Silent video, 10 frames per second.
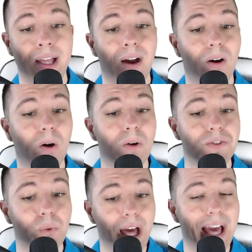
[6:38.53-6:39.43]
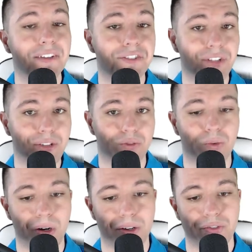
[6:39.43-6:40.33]
are also excellent
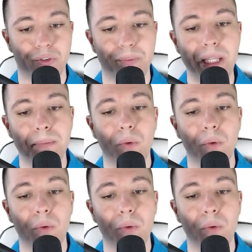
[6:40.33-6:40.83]
draws for people